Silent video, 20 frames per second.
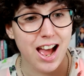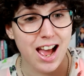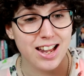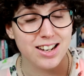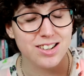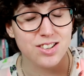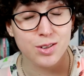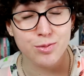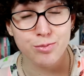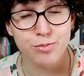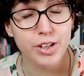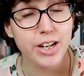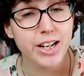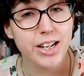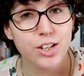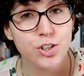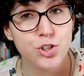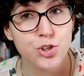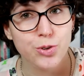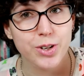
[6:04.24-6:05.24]
and I'm
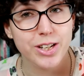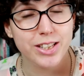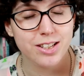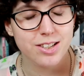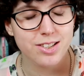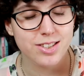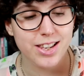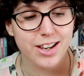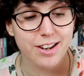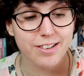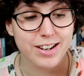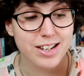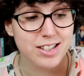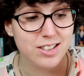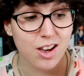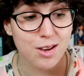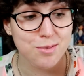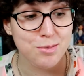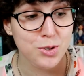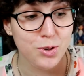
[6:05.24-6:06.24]
really enjoying this
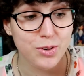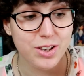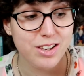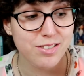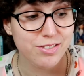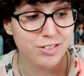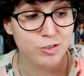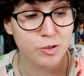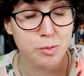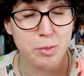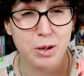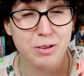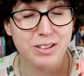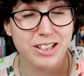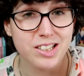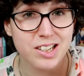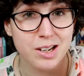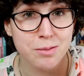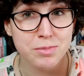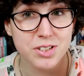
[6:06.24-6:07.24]
series, I'm not even
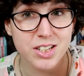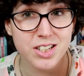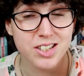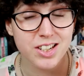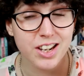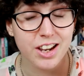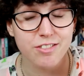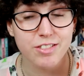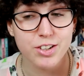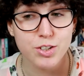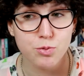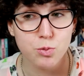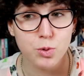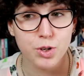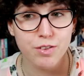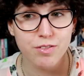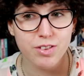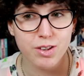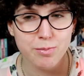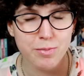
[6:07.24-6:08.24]
remotely tempted to get rid of
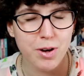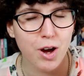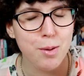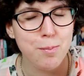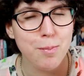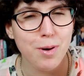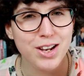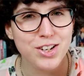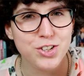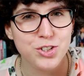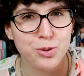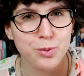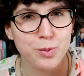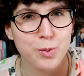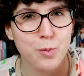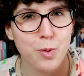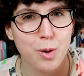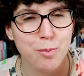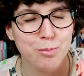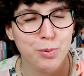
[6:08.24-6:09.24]
one of them. I might do
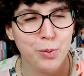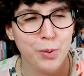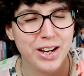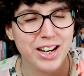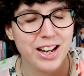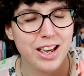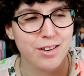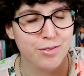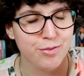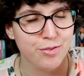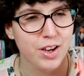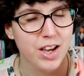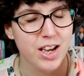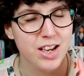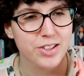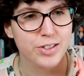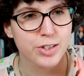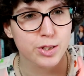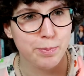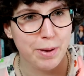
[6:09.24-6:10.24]
at one point if
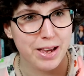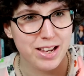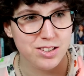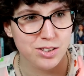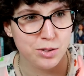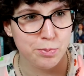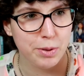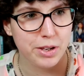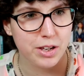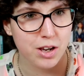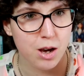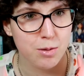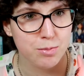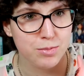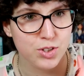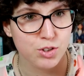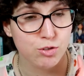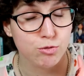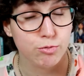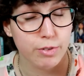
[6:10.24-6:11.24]
space
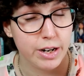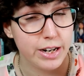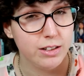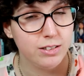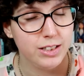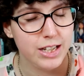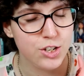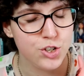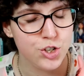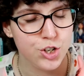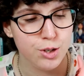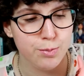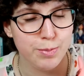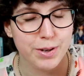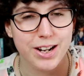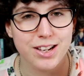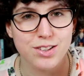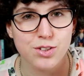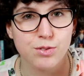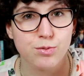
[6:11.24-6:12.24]
becomes a real issue,
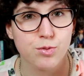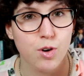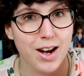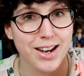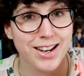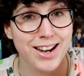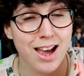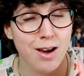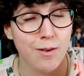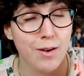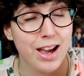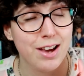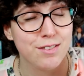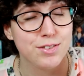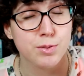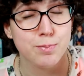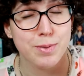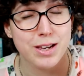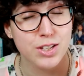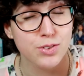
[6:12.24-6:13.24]
but as of right now, I have
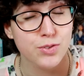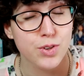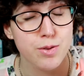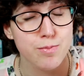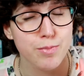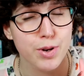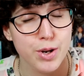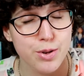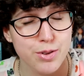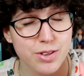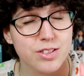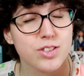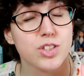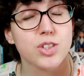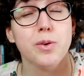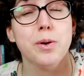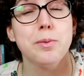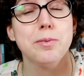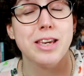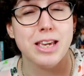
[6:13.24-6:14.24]
space for them both, and
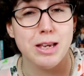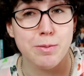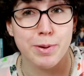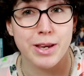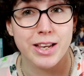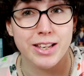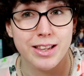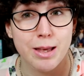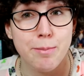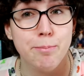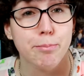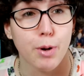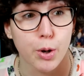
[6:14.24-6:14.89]
so I'm keeping them